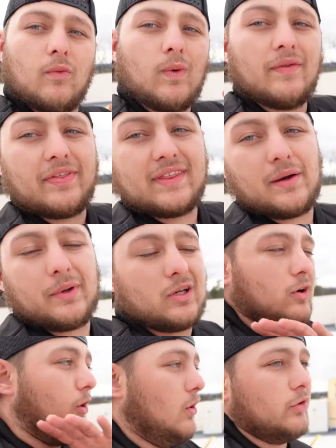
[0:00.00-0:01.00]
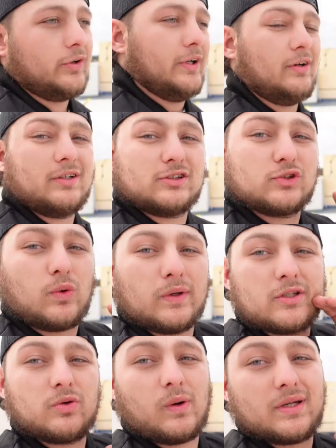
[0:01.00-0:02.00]
One thing that we can all agree on is
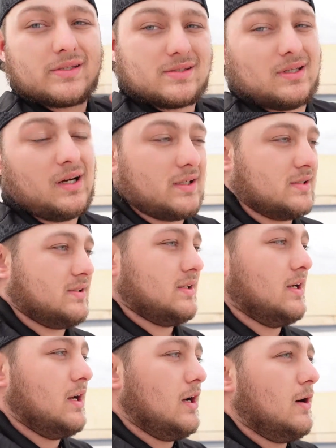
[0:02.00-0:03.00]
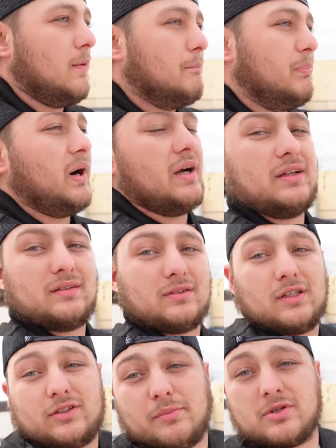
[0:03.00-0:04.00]
2020 sucks, but
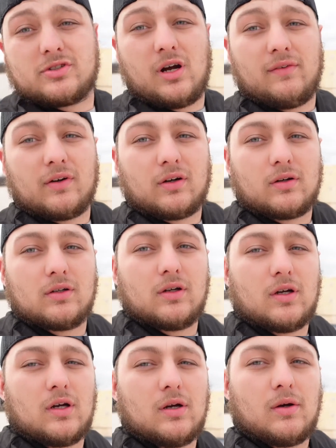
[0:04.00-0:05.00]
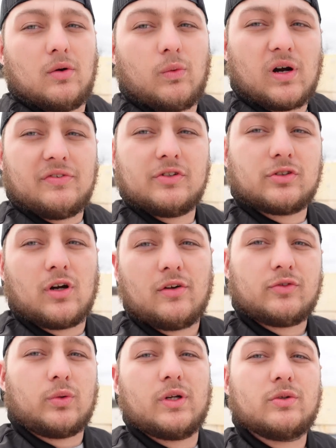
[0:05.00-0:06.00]
it's almost over. What if you start
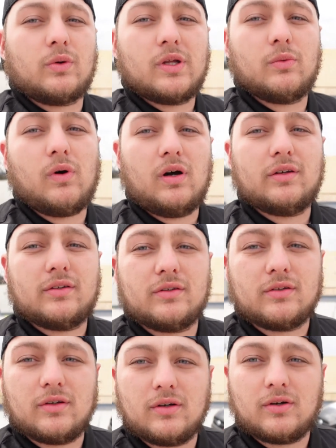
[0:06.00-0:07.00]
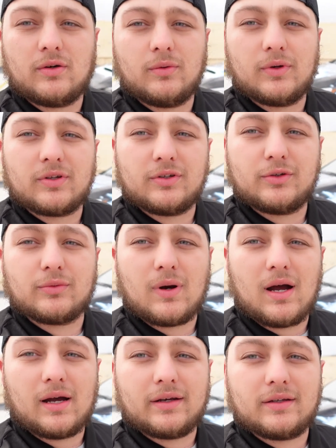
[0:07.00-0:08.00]
off 2021 with a new
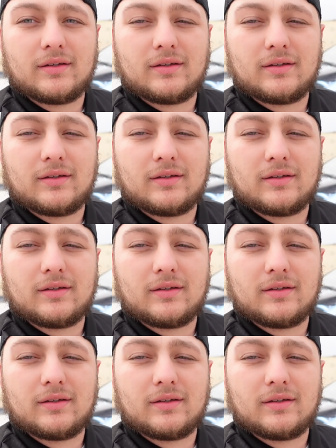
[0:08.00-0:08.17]
ride?